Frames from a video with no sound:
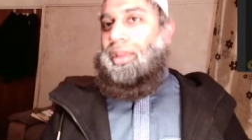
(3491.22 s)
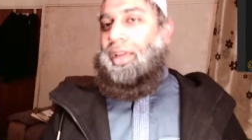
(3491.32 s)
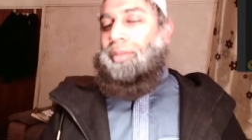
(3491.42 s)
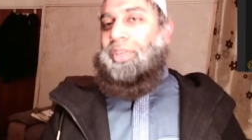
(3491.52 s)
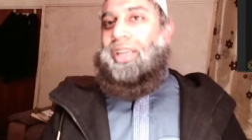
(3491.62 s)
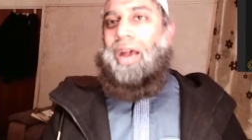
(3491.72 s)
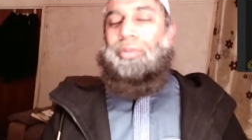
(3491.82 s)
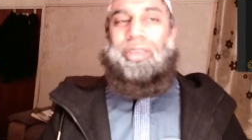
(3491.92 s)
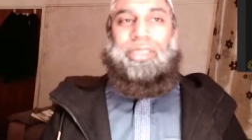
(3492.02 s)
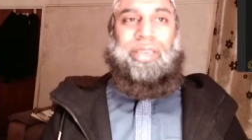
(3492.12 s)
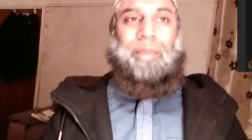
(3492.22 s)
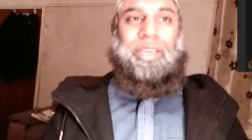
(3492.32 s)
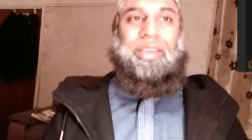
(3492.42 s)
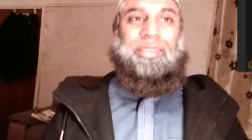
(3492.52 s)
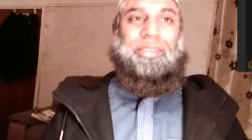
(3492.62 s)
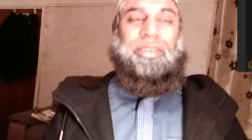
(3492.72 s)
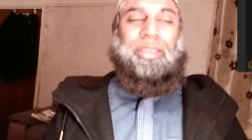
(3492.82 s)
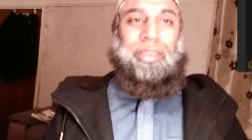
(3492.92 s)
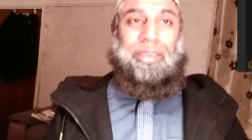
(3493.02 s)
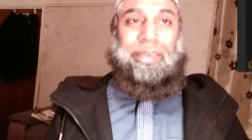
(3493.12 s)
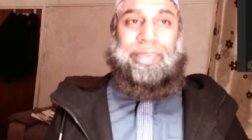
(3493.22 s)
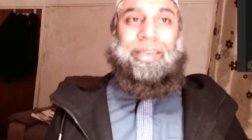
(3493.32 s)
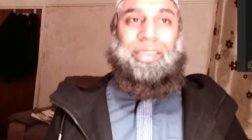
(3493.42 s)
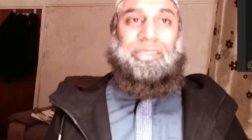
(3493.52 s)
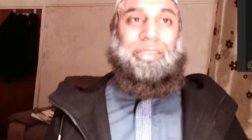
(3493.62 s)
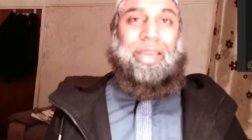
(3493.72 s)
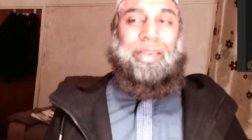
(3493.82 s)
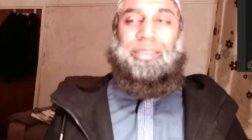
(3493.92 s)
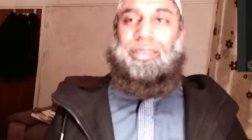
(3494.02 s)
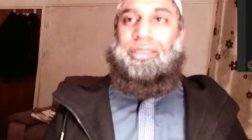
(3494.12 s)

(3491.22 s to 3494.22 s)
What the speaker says: I mean, our Islamic history, legal history at least,